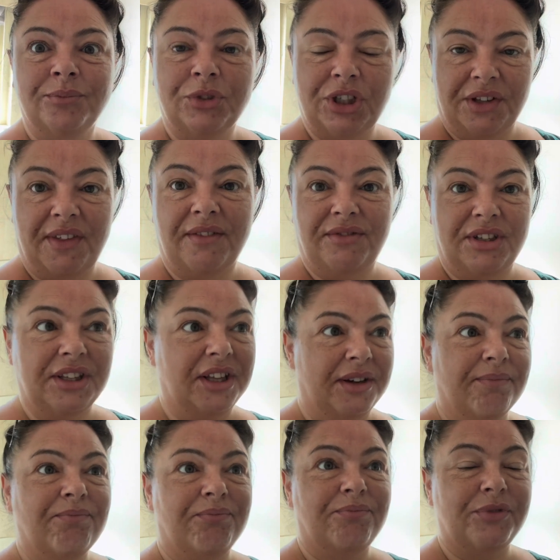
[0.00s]

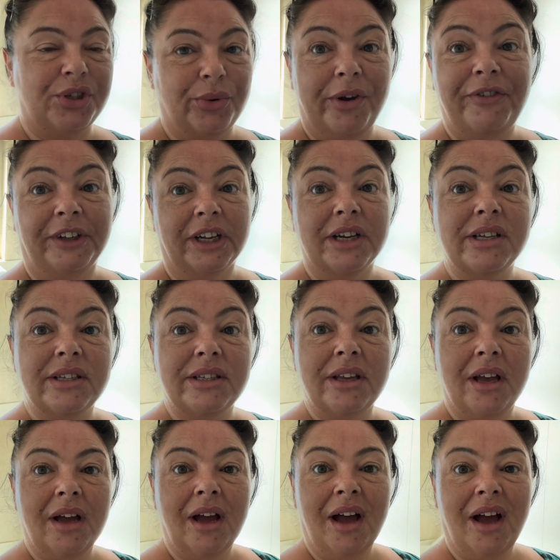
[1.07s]
the squiffiness.